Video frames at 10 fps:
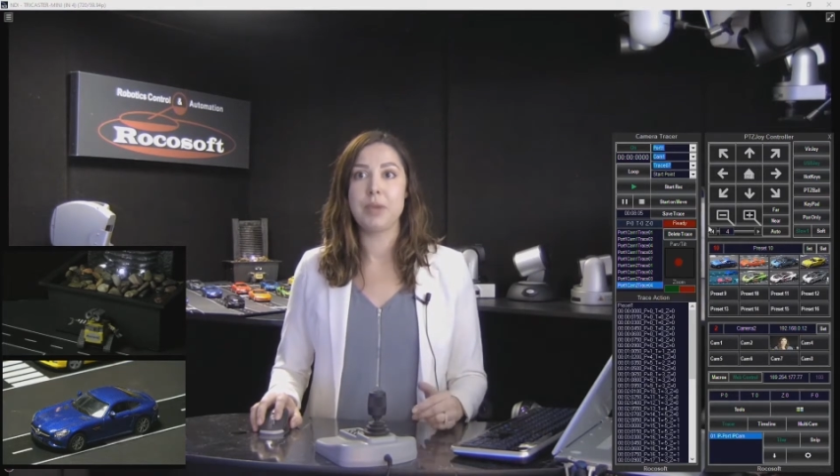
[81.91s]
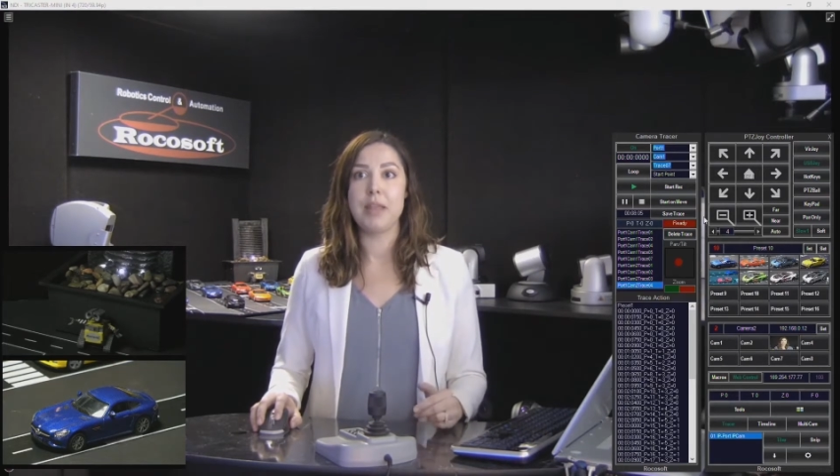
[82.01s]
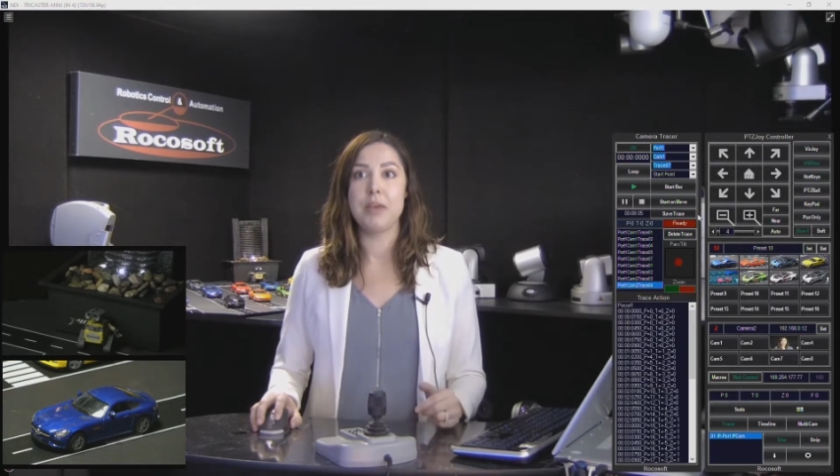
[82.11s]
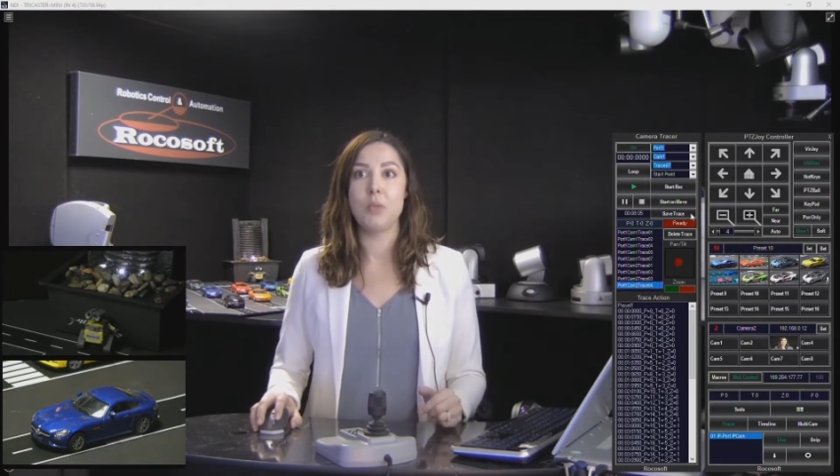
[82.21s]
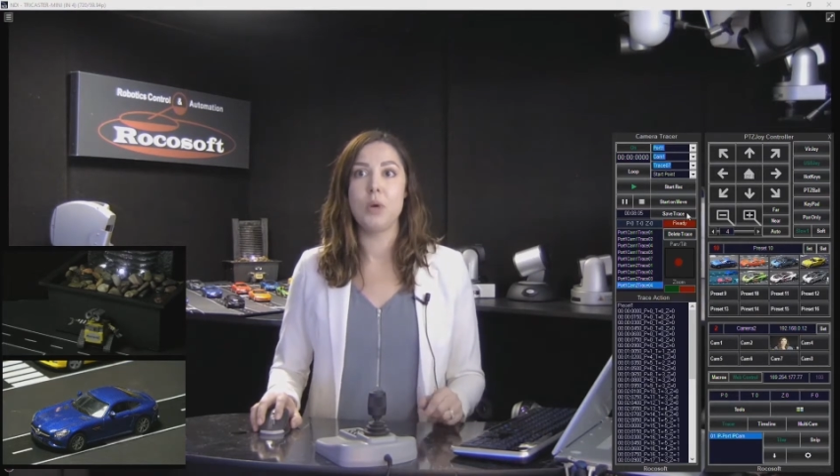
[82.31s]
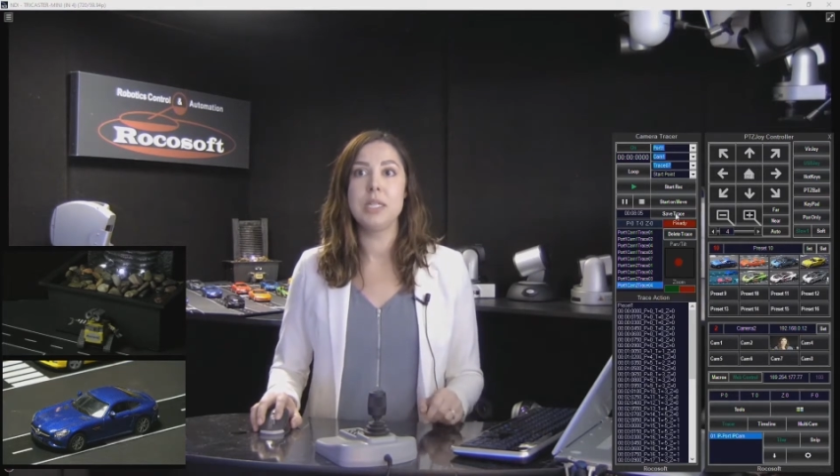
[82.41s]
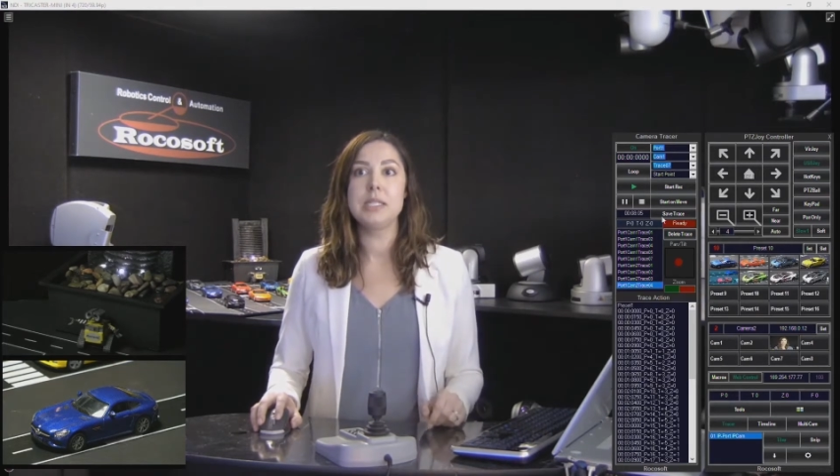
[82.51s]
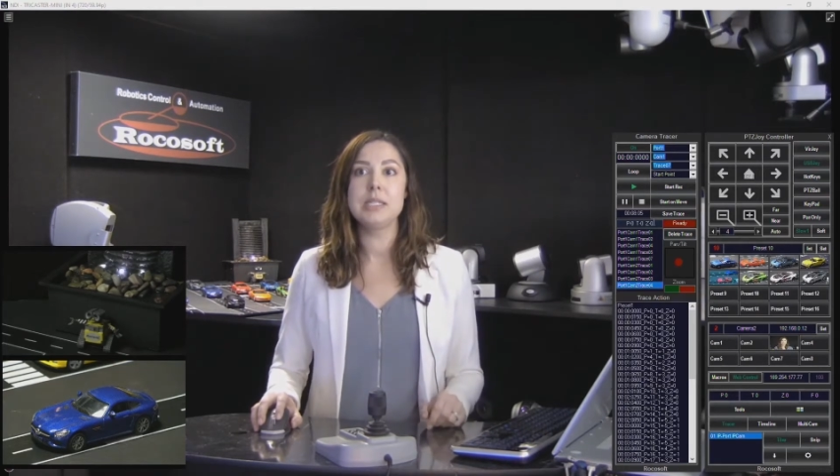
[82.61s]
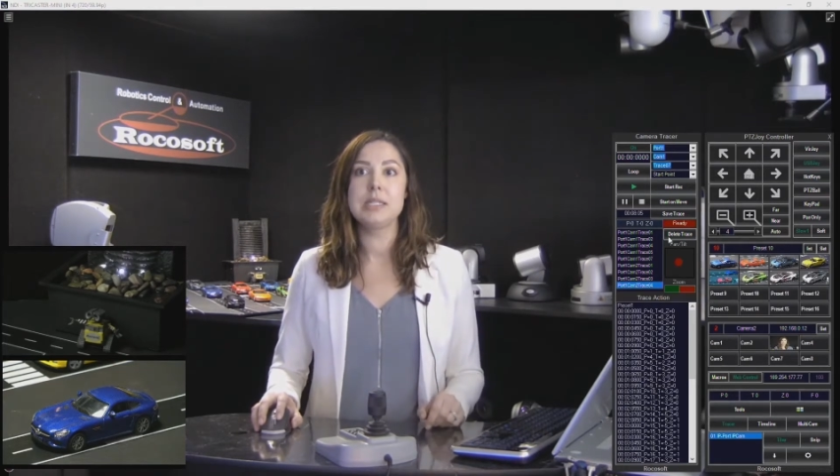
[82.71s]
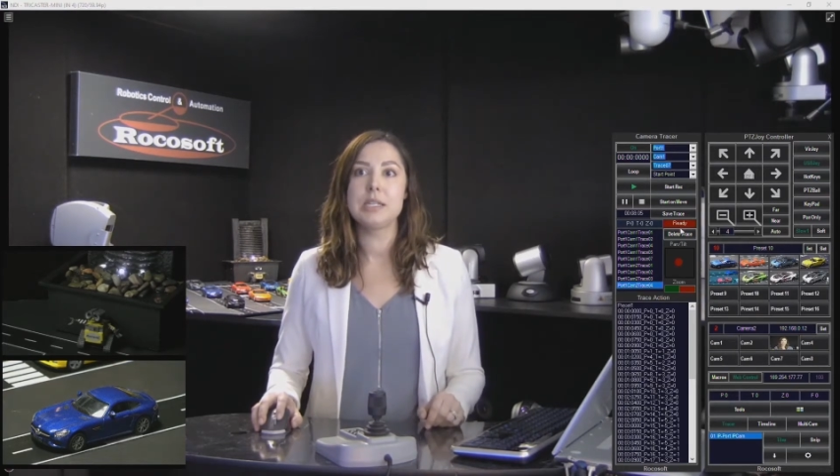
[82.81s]
And then once
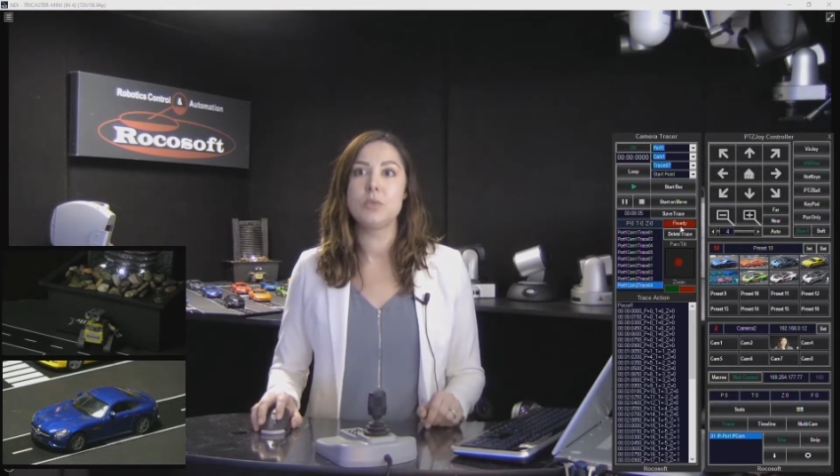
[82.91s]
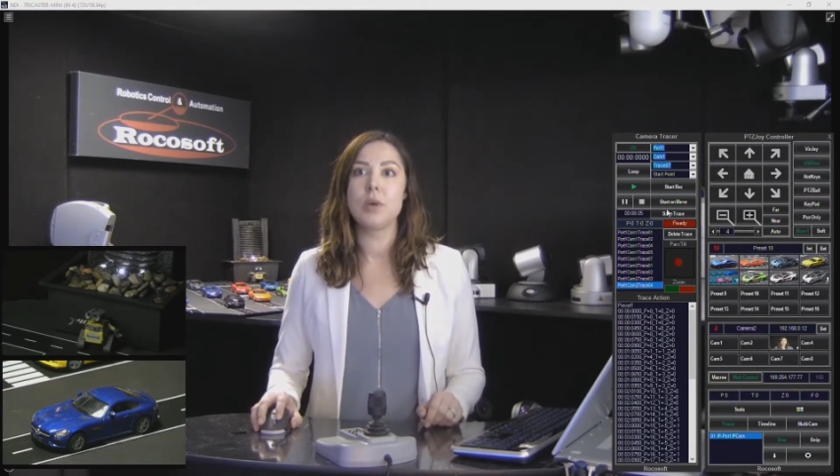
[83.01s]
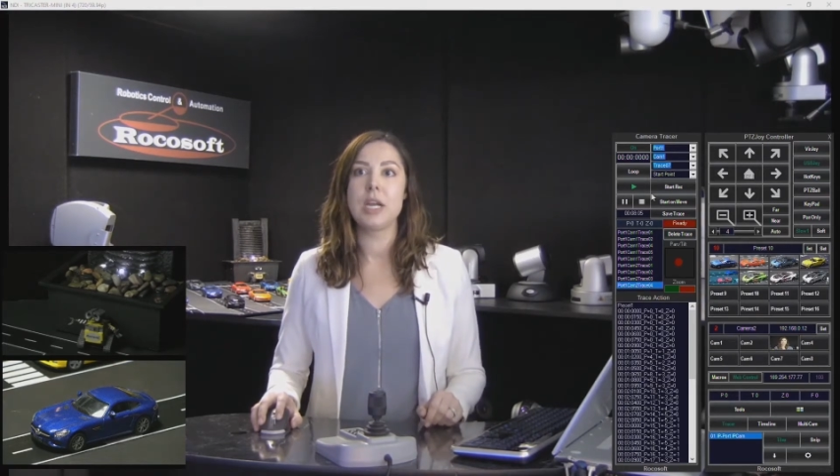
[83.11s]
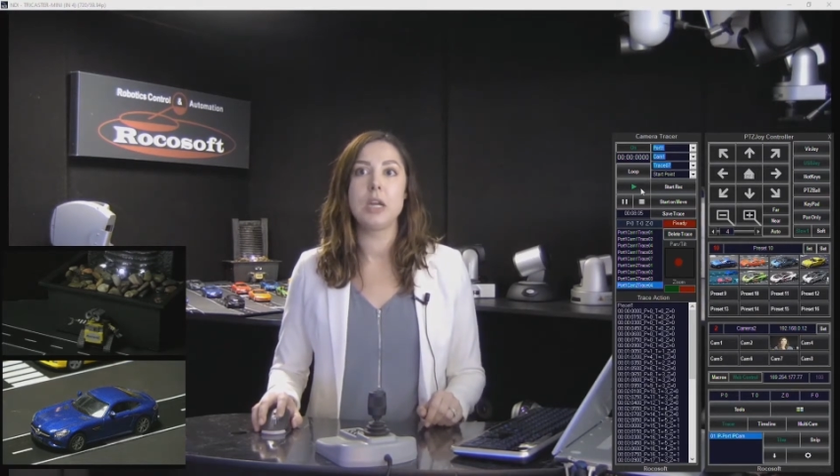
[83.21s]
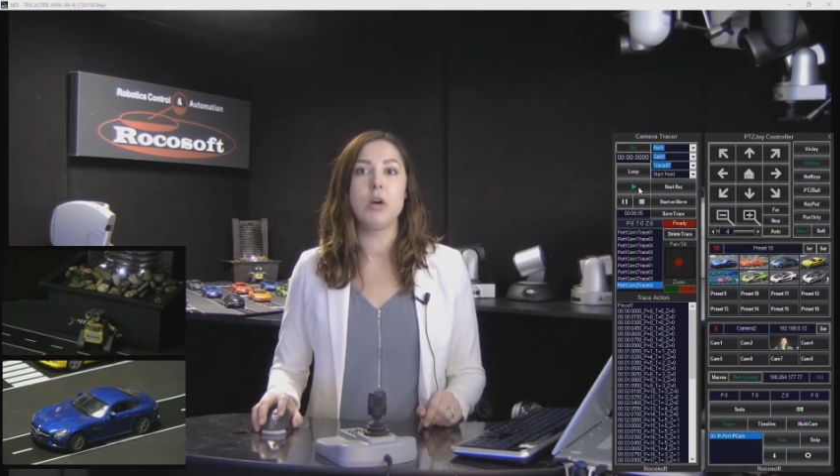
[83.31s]
it says ready,